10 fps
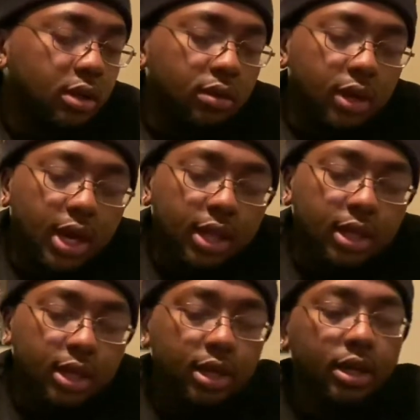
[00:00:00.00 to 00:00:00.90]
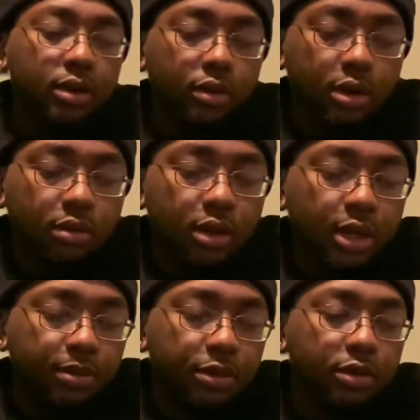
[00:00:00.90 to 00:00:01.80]
We got that, and then we're gonna
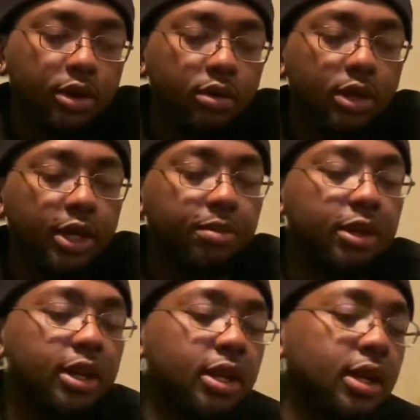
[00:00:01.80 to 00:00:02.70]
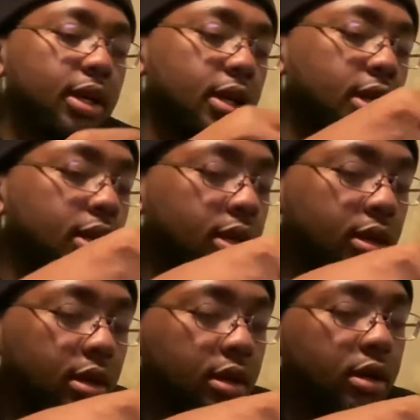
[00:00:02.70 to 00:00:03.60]
dip it in
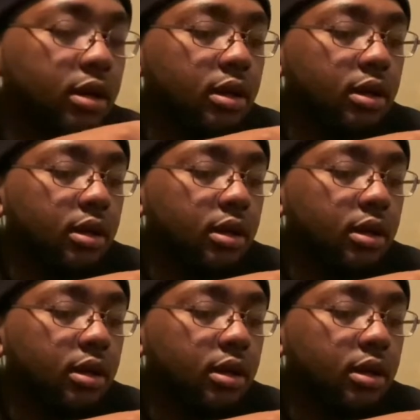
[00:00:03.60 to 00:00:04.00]
the